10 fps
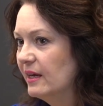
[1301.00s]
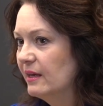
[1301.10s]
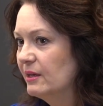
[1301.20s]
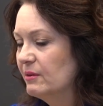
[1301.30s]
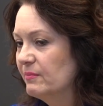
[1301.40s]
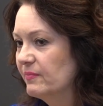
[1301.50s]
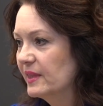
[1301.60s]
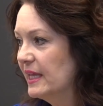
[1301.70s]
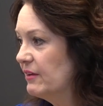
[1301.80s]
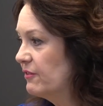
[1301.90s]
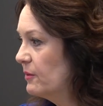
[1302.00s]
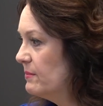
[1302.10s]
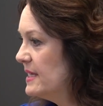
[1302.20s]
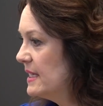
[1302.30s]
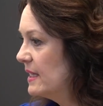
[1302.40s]
like for
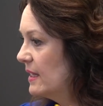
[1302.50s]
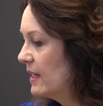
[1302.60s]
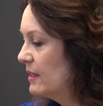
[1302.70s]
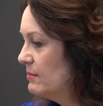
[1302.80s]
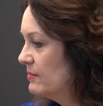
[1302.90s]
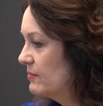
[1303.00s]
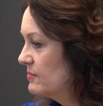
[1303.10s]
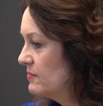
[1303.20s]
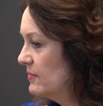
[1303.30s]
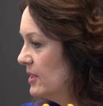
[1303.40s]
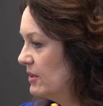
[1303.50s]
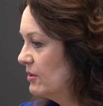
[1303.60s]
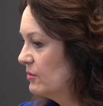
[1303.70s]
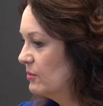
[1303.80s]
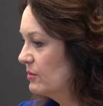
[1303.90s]
me, I'm,
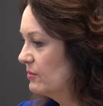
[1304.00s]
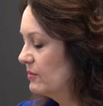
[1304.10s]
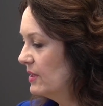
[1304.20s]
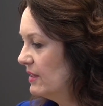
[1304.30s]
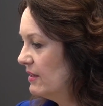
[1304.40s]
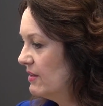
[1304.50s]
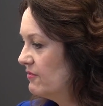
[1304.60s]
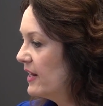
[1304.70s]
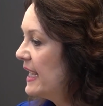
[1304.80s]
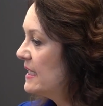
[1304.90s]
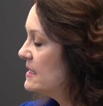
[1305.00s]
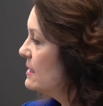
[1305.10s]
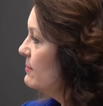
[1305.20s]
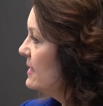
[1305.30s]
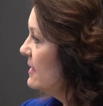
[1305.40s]
if I had
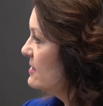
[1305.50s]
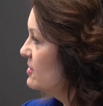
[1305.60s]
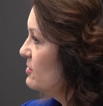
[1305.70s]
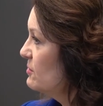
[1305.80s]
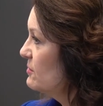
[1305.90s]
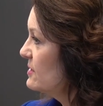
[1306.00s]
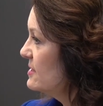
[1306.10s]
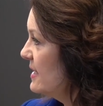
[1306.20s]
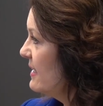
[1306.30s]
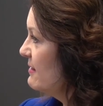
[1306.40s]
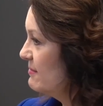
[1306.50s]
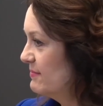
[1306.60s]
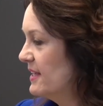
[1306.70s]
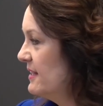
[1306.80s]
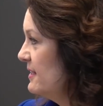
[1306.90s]
somebody to say,
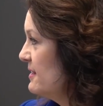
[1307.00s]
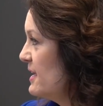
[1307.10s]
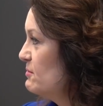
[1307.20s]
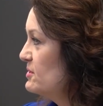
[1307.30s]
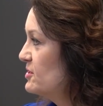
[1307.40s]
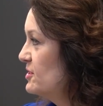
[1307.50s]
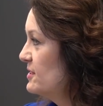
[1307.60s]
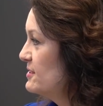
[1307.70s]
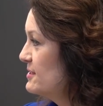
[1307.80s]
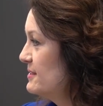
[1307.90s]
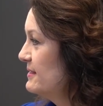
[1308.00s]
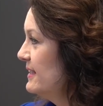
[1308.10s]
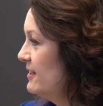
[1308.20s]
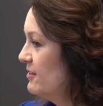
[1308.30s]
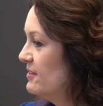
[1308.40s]
Anita, that was just,
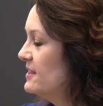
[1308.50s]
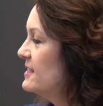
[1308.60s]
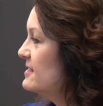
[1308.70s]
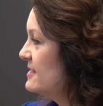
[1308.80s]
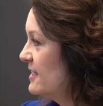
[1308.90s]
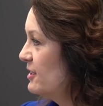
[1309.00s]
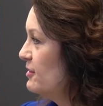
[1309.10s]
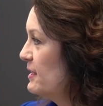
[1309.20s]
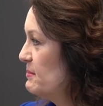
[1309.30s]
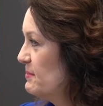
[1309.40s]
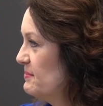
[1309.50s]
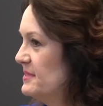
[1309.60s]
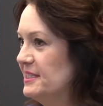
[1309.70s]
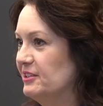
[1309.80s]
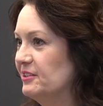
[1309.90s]
this is not a great
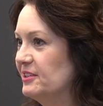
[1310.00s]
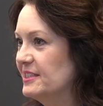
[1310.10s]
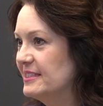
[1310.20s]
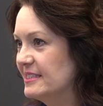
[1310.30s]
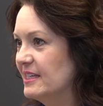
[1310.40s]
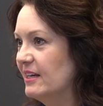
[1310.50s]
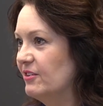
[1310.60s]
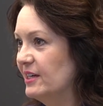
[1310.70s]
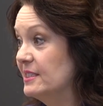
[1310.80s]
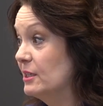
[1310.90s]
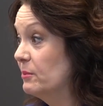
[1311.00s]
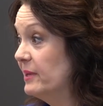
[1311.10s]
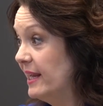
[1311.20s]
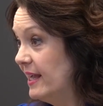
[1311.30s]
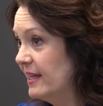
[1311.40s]
deal. This is not a great deal,
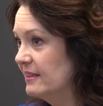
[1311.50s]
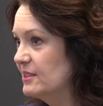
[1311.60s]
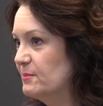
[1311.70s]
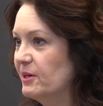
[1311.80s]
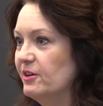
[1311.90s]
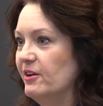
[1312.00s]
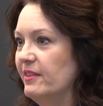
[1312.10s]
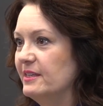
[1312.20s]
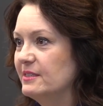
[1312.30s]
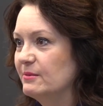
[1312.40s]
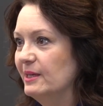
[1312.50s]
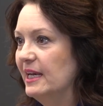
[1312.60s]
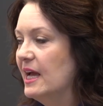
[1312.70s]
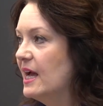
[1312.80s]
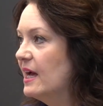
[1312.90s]
but hey, let's partner on this one.